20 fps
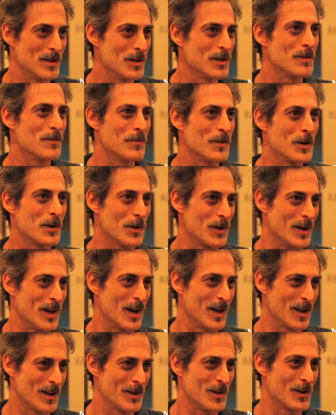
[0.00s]
You can figure it
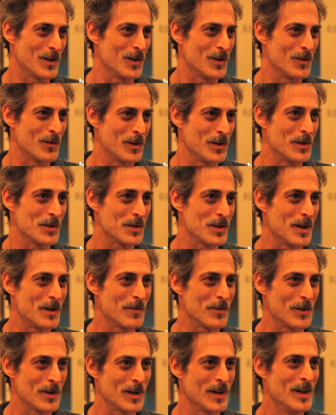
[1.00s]
out on your own when you're
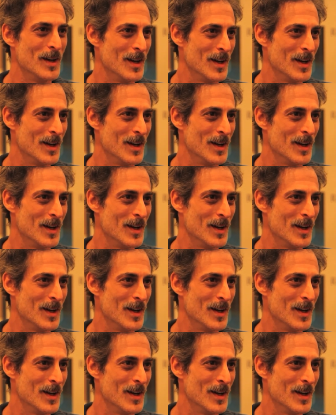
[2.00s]
suffering,